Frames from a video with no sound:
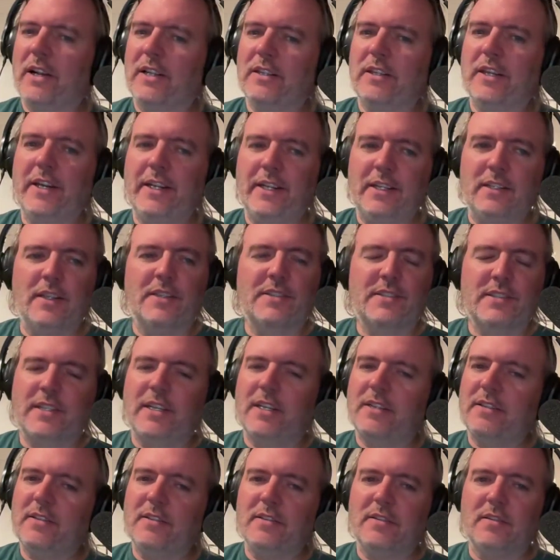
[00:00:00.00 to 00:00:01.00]
right, lady, let's
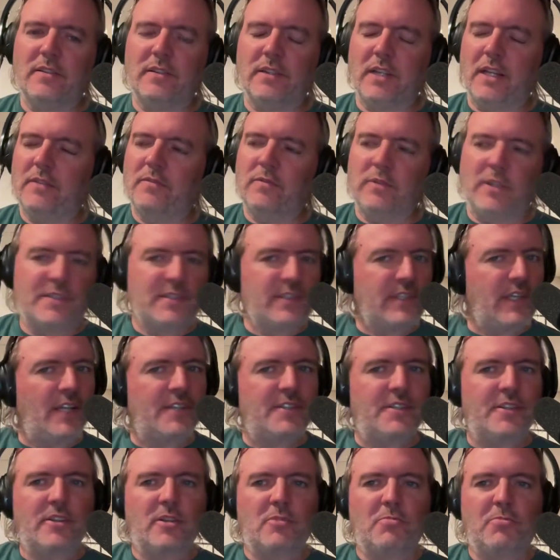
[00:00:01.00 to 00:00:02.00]
get let's get
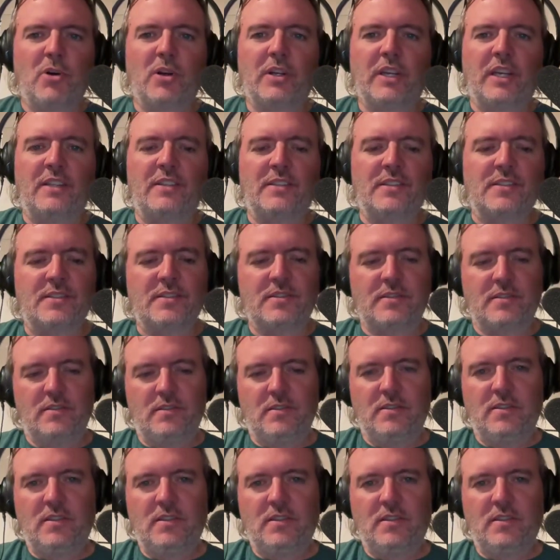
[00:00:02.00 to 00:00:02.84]
exactly. to the bookings.